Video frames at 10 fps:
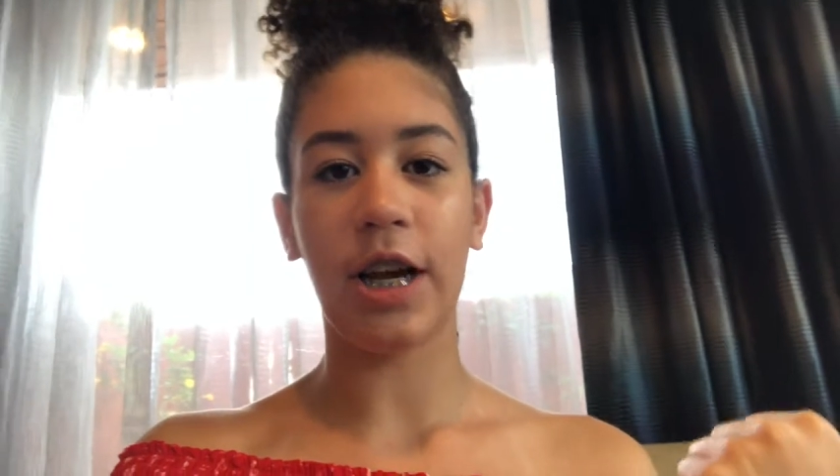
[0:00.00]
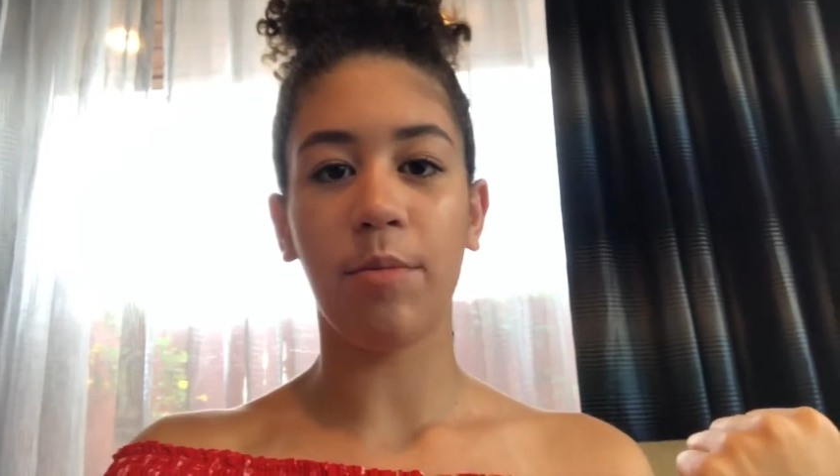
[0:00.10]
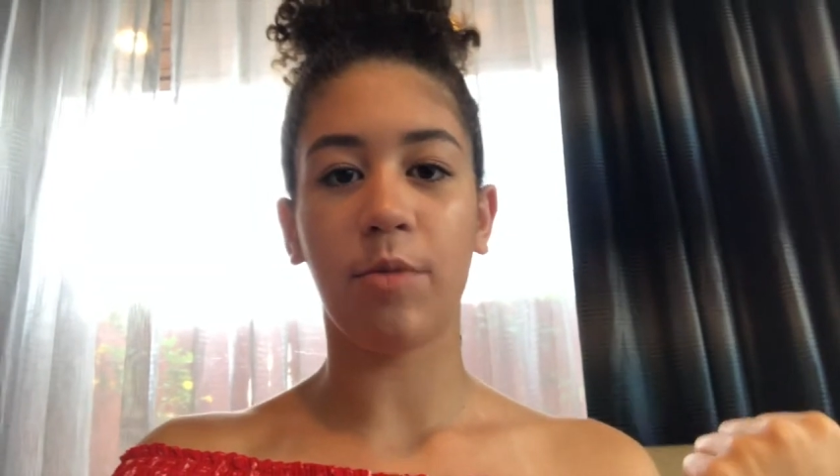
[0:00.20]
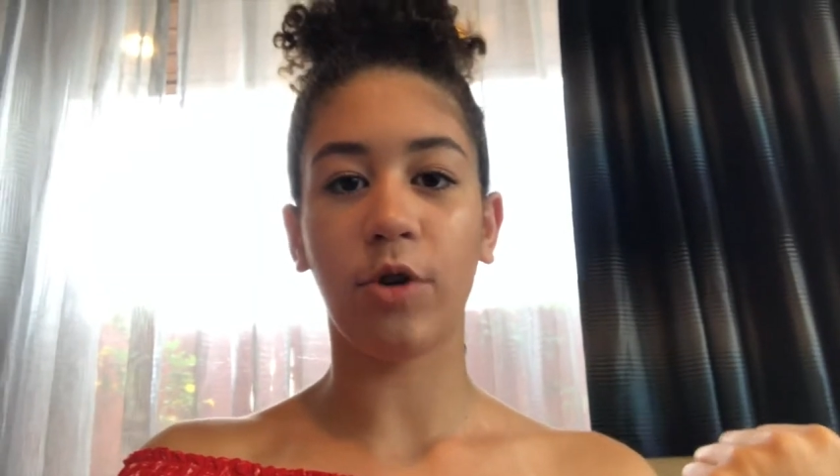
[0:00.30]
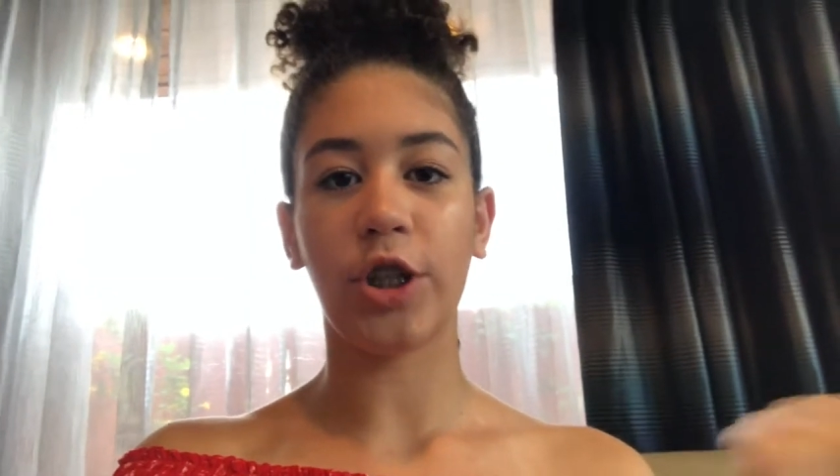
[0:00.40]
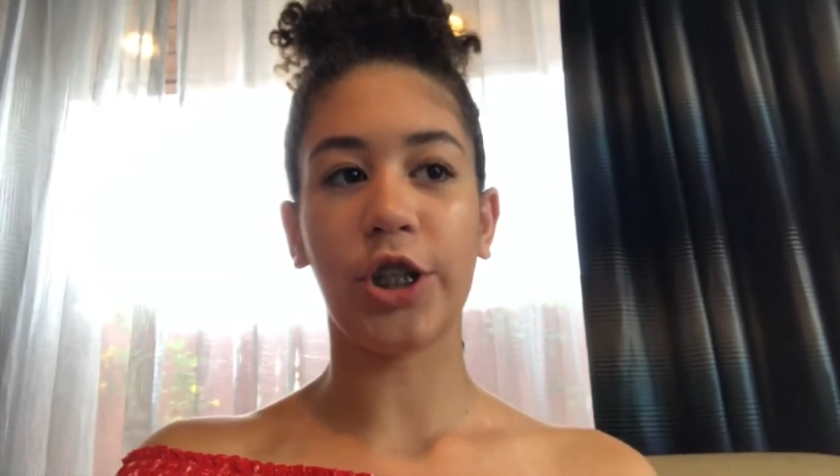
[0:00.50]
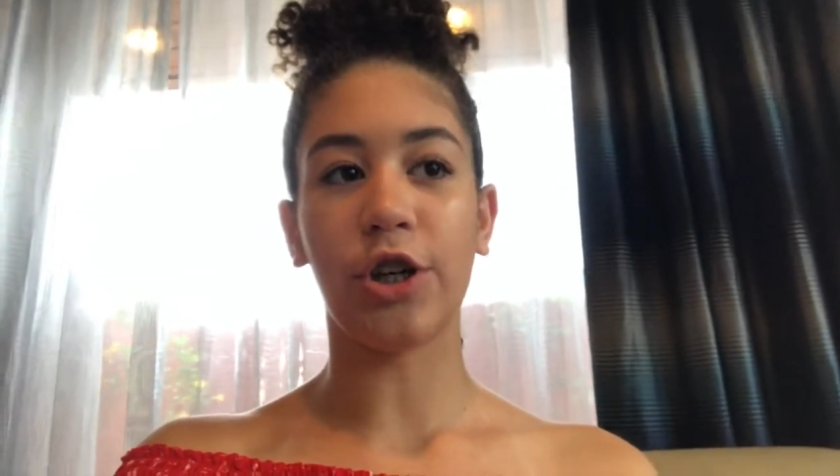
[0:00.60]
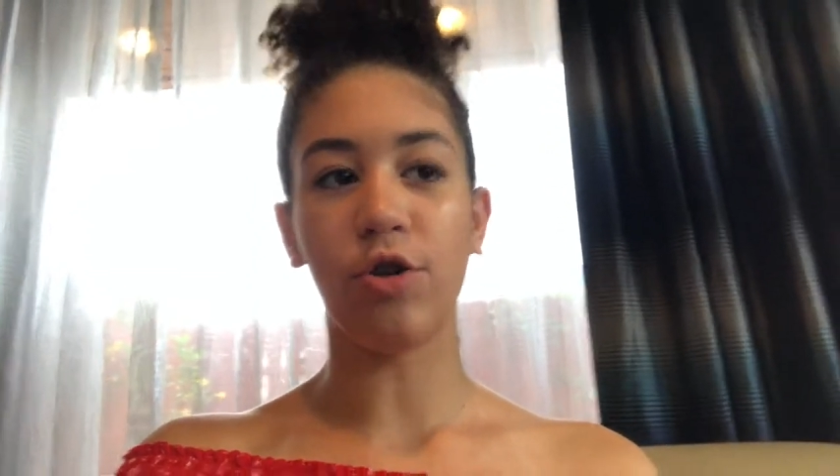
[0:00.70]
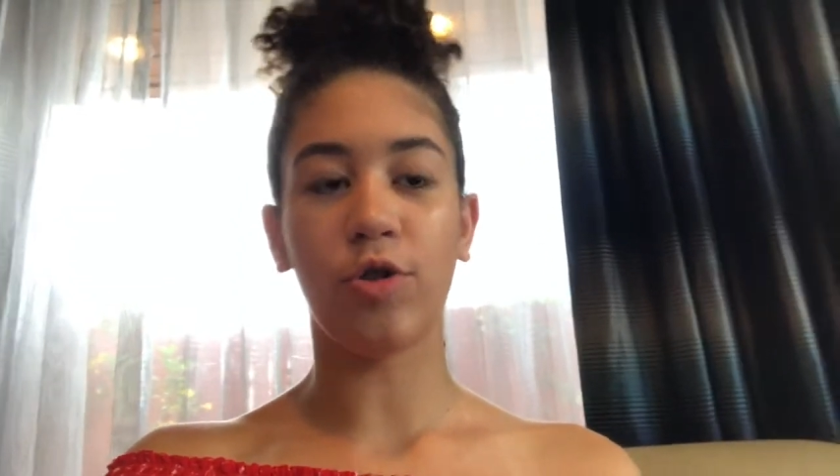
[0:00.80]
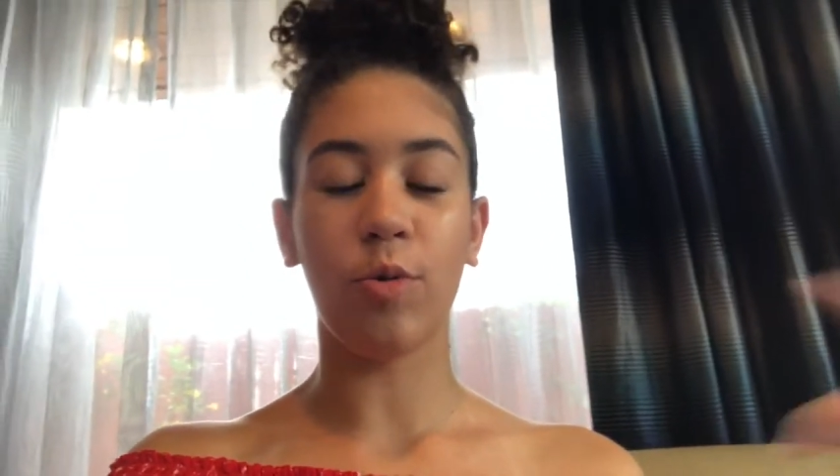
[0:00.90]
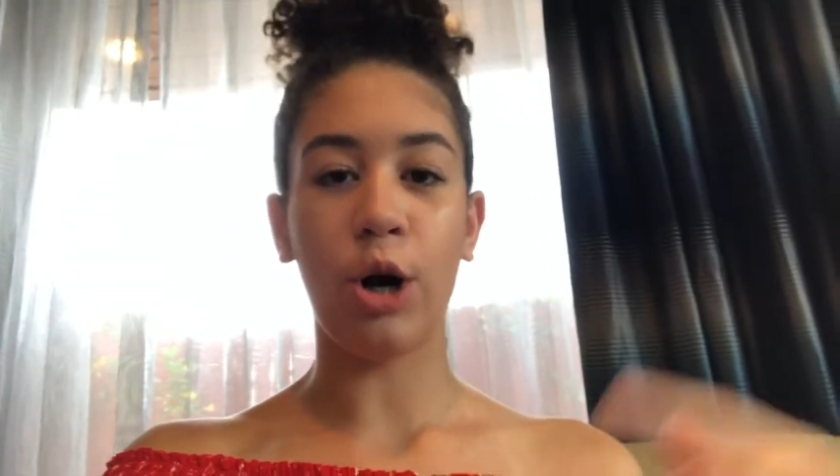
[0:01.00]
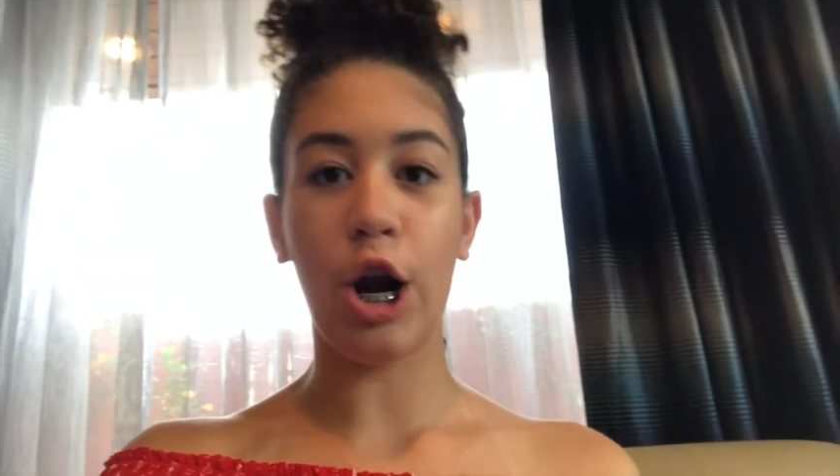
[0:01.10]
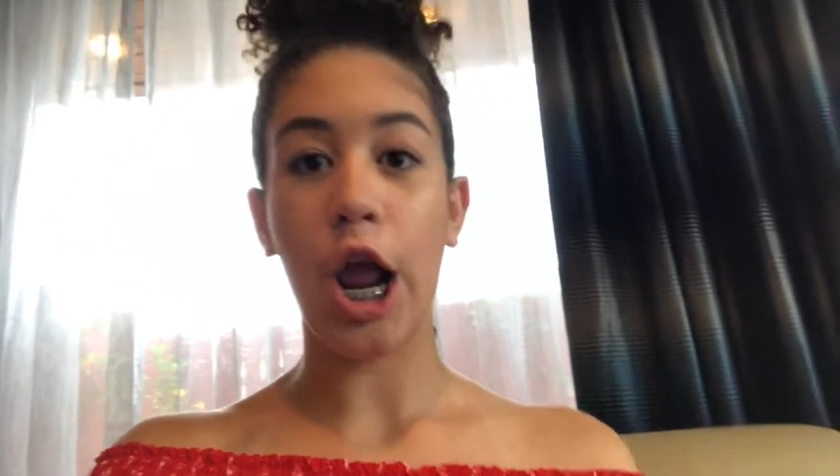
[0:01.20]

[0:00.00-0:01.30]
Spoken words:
airport to go to our